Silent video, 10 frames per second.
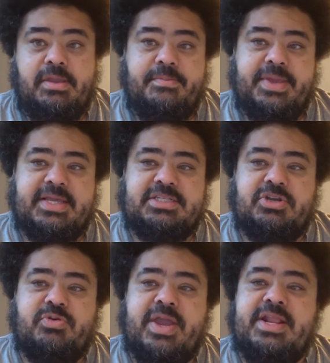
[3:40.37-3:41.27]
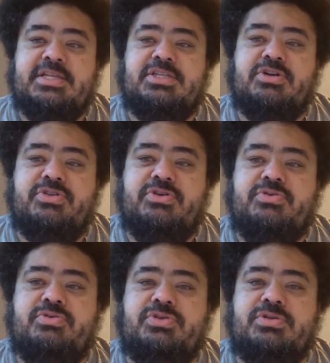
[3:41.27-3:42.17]
Because the greatest are
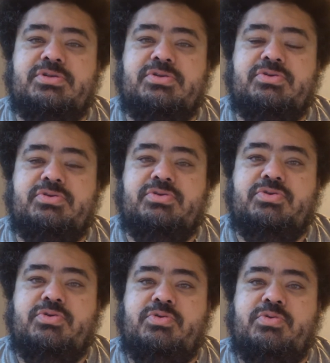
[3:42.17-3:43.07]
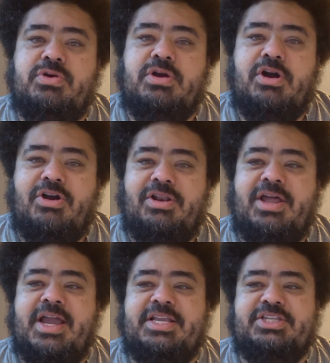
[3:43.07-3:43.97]
those who are
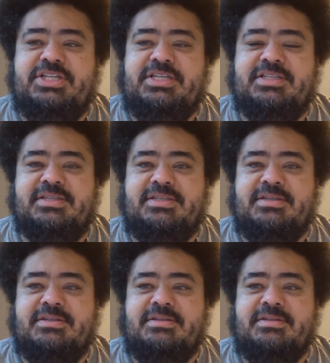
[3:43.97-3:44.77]
like Jesus.